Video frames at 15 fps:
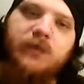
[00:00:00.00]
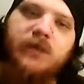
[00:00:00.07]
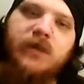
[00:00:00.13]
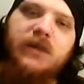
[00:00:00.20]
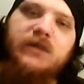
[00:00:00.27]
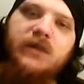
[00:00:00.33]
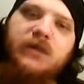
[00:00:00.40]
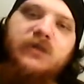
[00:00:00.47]
out.
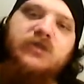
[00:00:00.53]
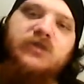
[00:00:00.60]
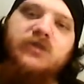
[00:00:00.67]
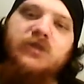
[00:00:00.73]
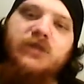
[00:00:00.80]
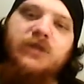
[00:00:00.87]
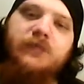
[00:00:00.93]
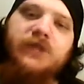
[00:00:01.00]
I did listen
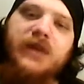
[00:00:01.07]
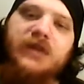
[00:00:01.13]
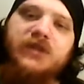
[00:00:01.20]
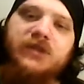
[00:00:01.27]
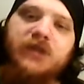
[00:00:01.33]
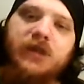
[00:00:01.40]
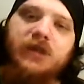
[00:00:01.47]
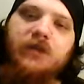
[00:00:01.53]
to them
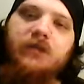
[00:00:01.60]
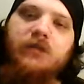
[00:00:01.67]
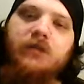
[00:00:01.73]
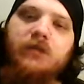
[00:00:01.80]
last night.